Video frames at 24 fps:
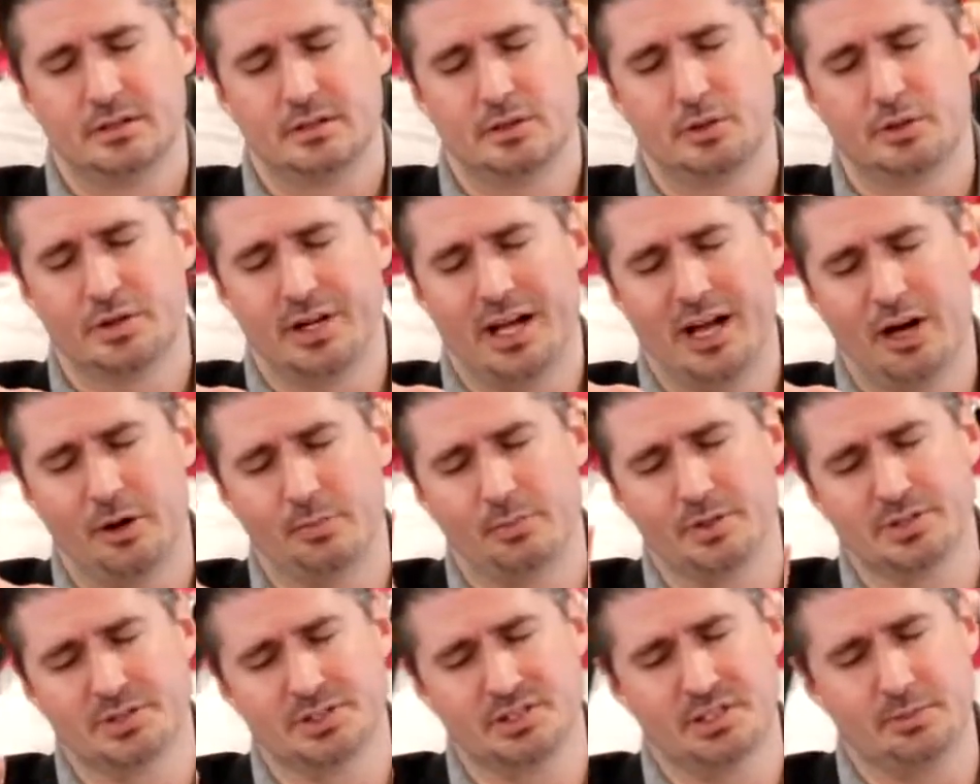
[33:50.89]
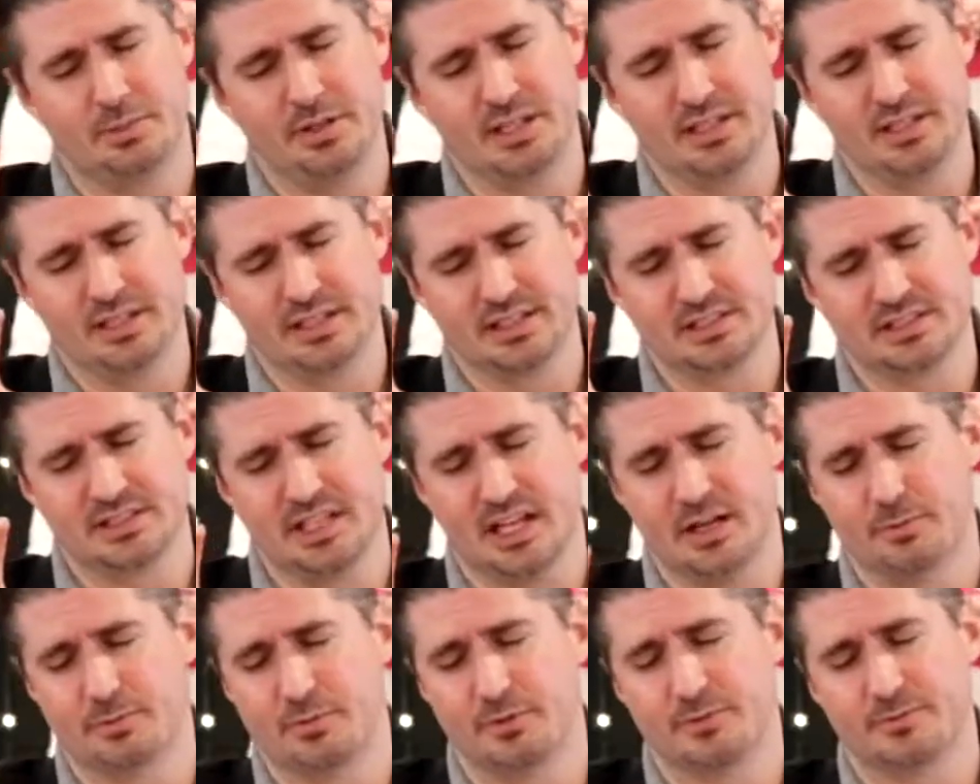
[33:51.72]
Lord, help us to be an
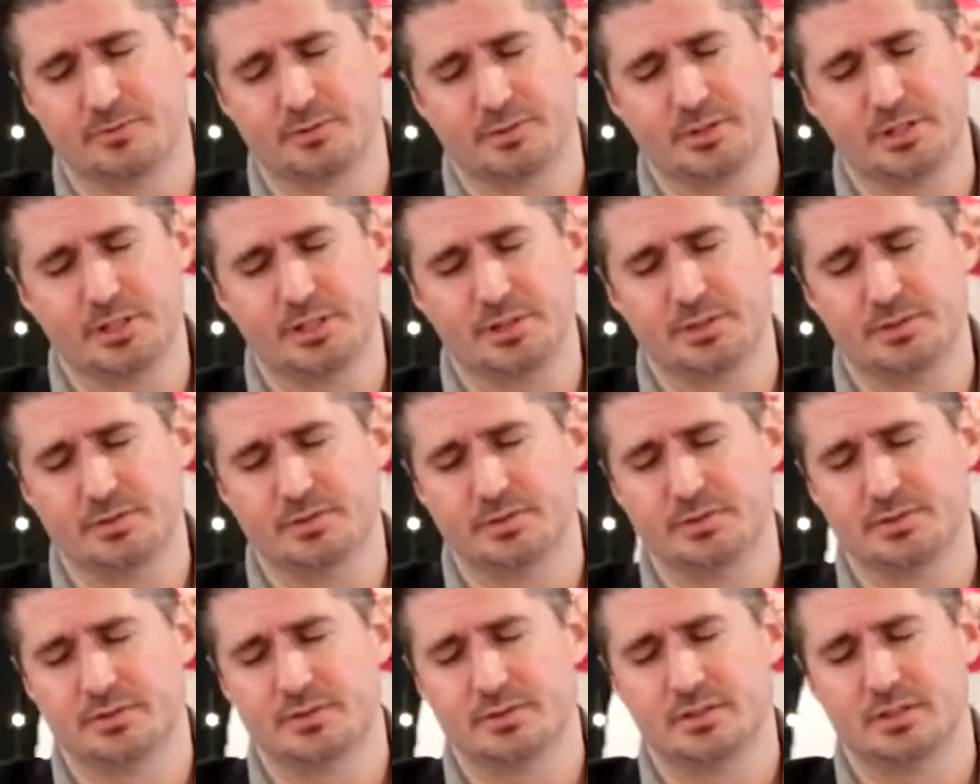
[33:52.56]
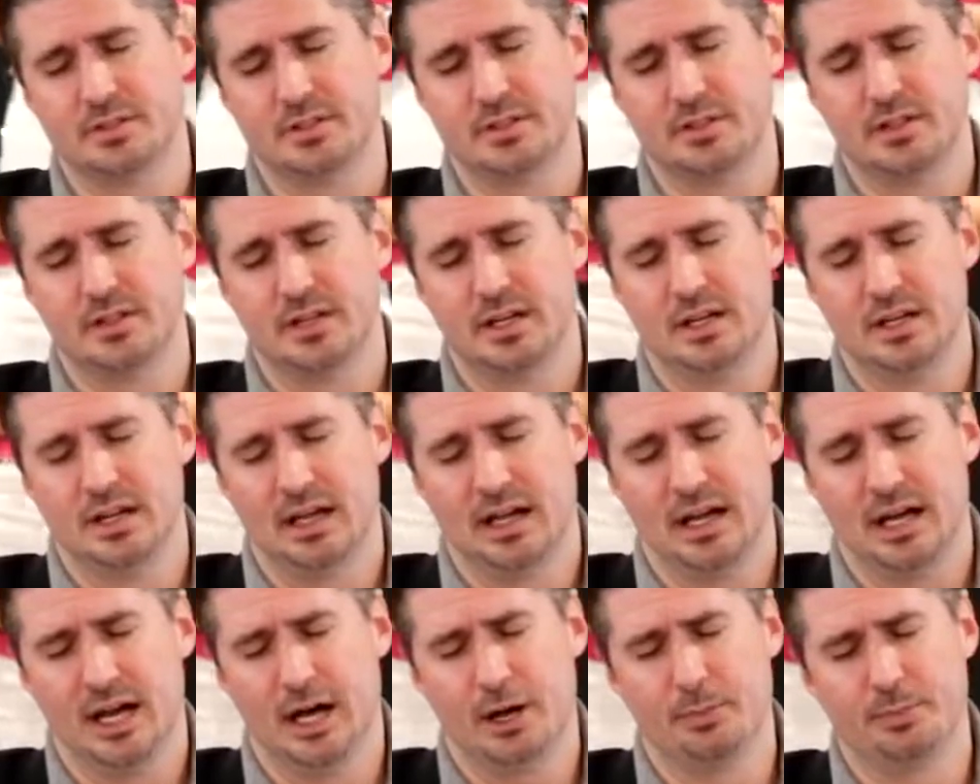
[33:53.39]
example for you.
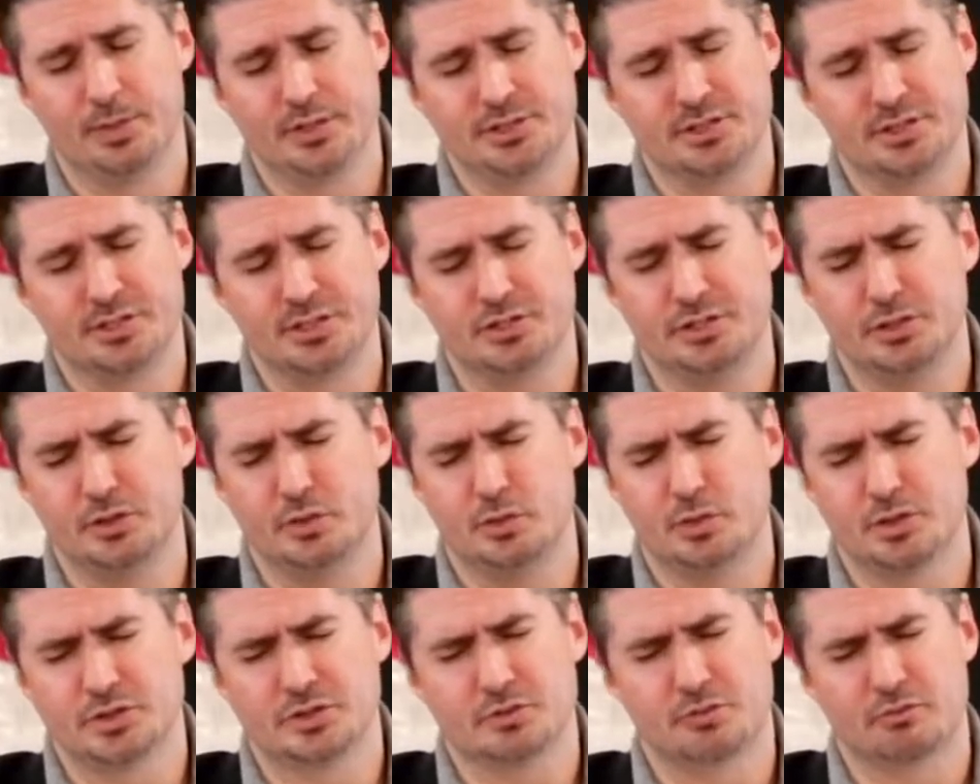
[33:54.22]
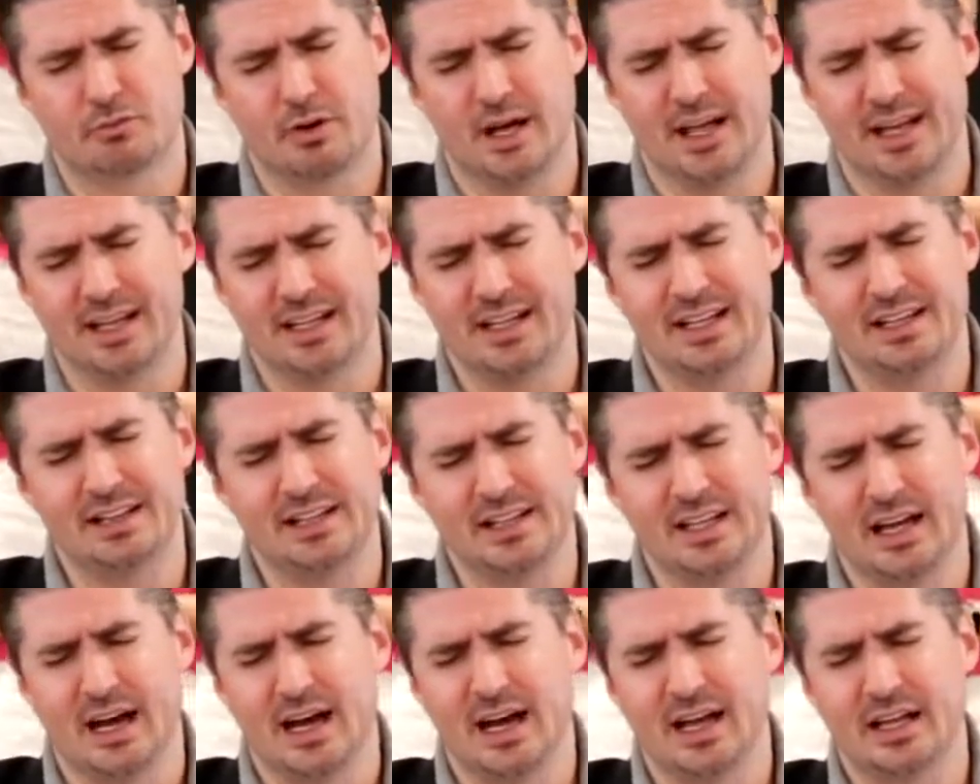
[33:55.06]
Help us to do what's right in
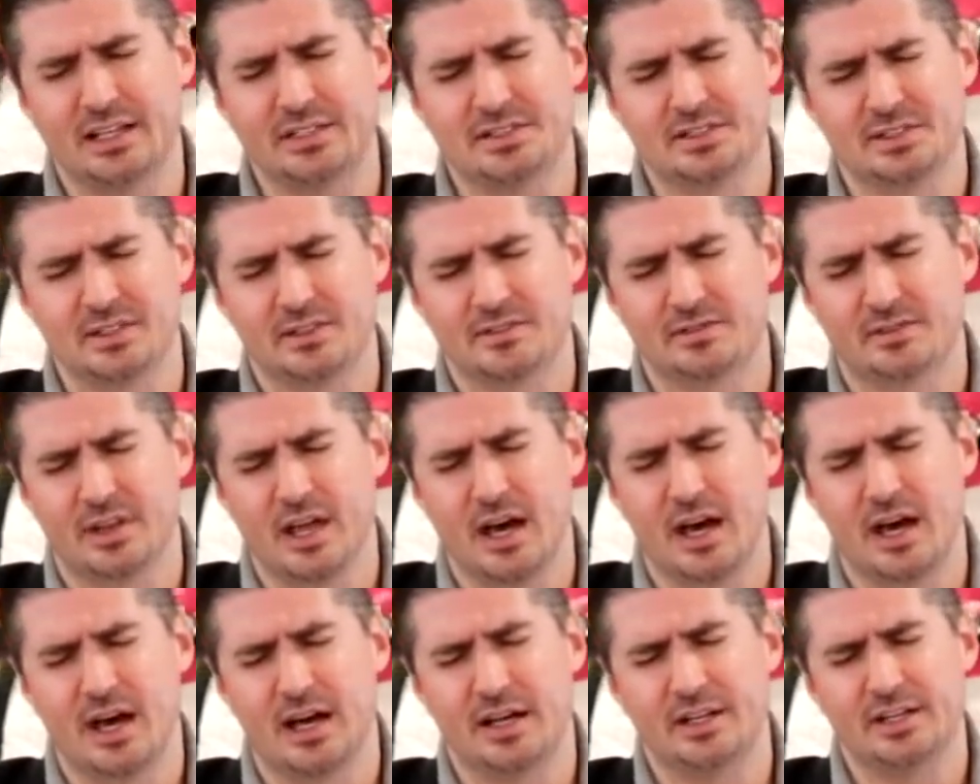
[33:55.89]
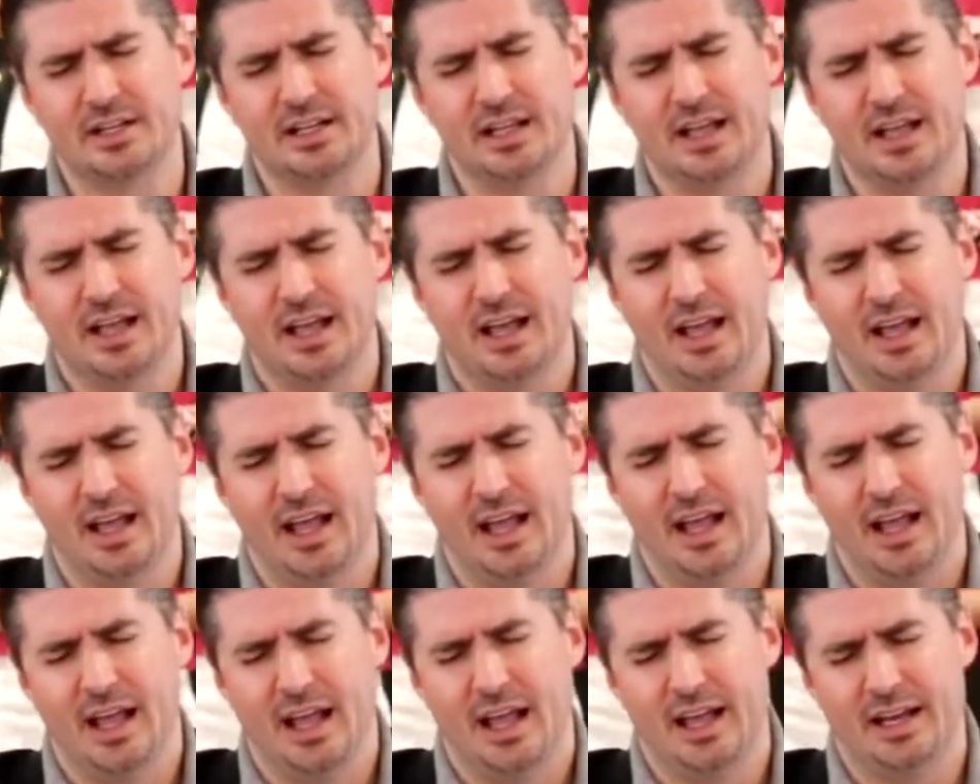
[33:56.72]
the eyes of God.
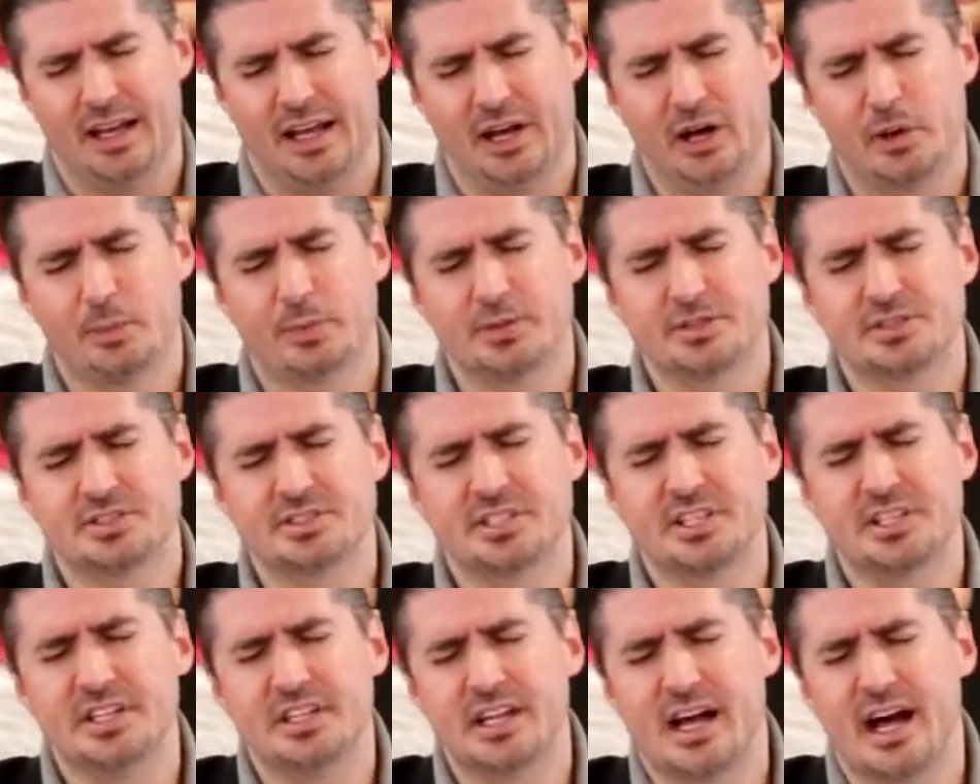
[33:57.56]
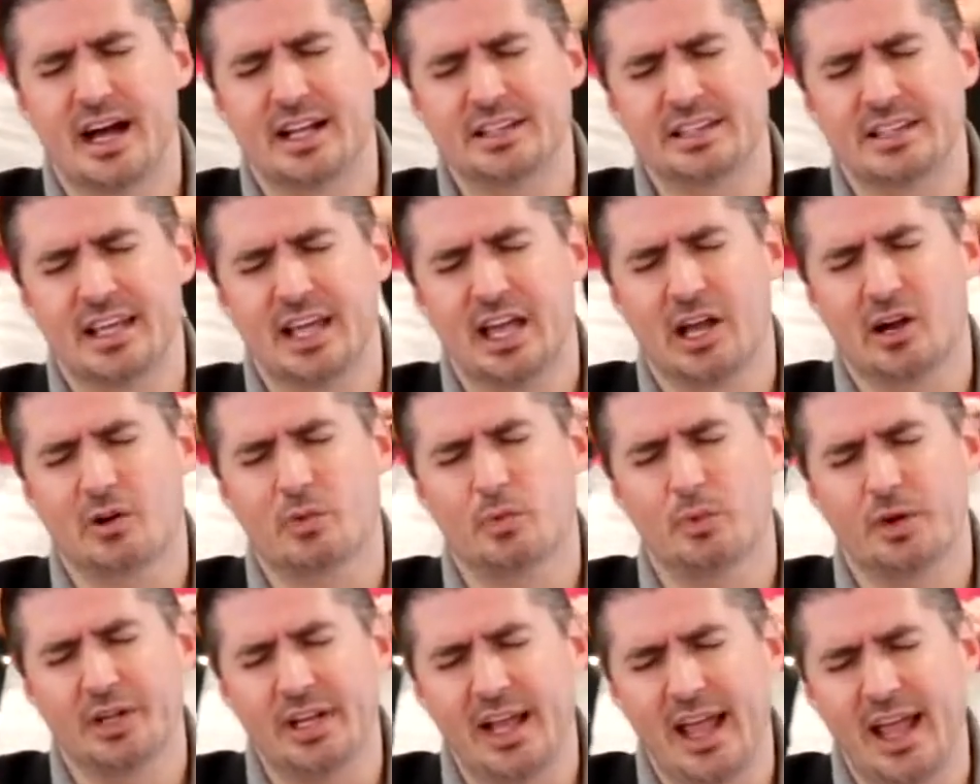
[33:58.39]
And help us to not care
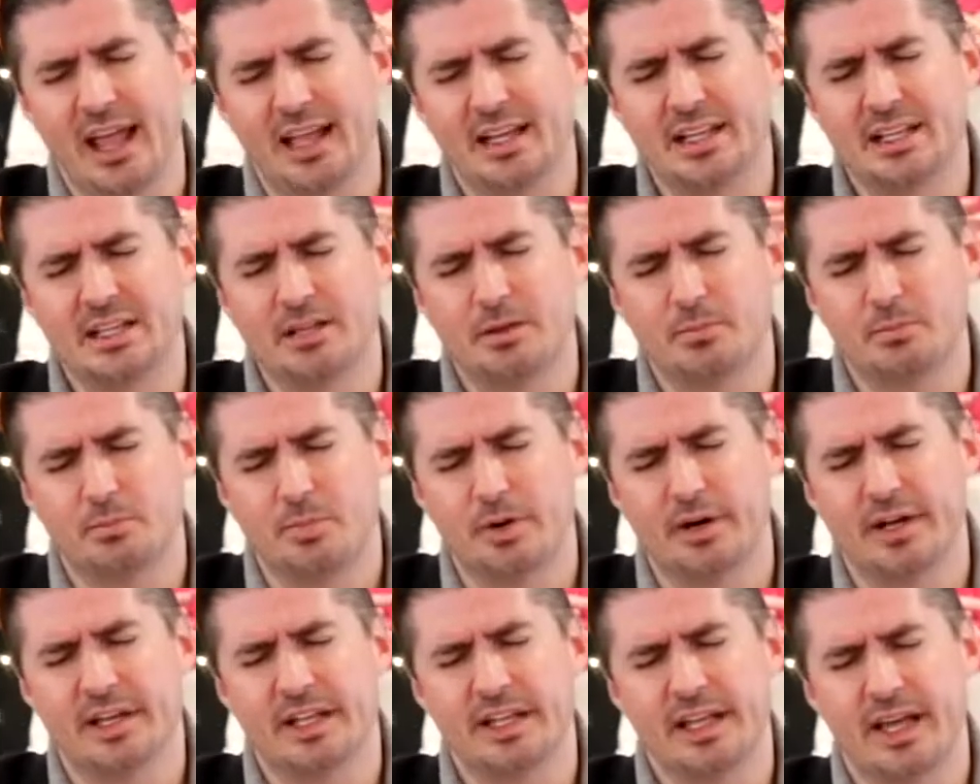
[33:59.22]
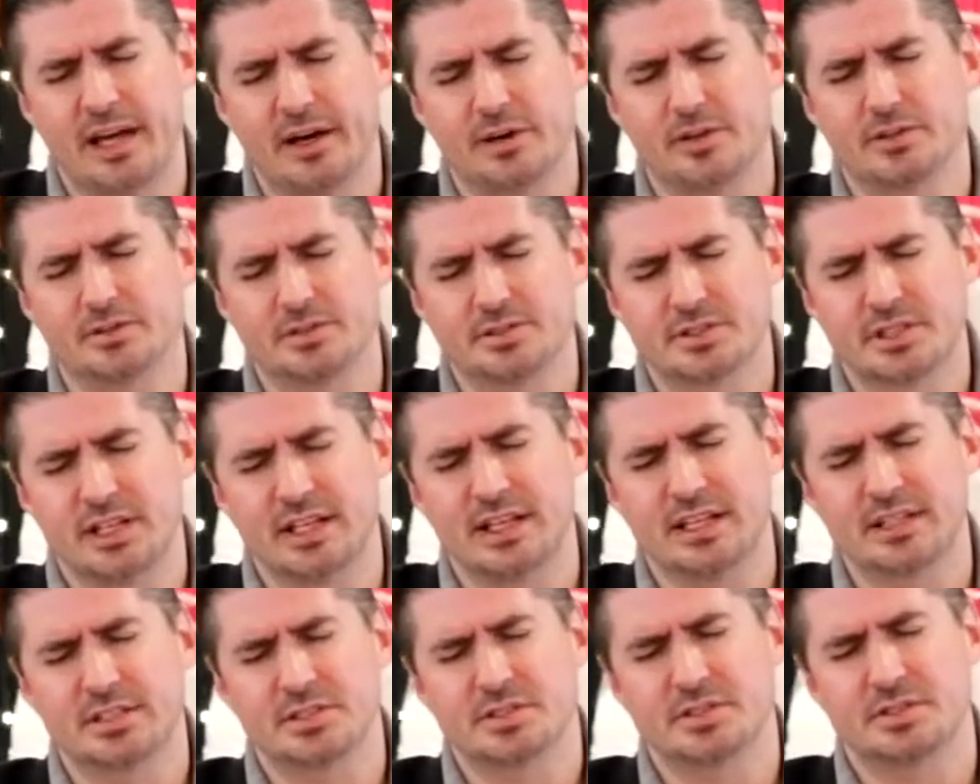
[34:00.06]
what anybody else
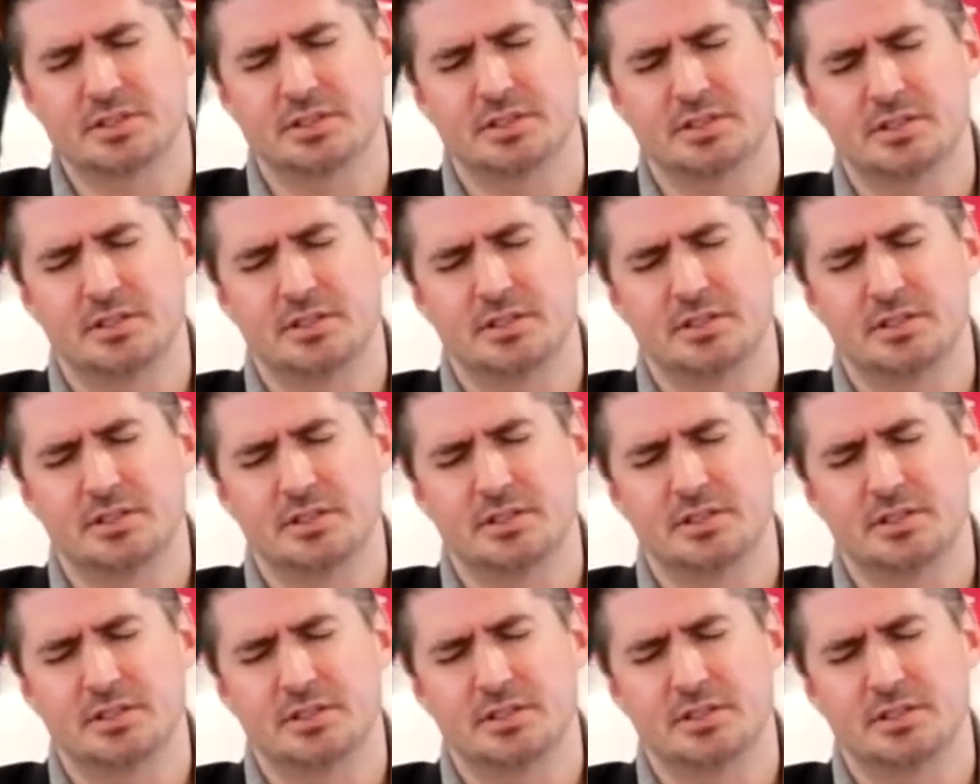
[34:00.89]
thinks.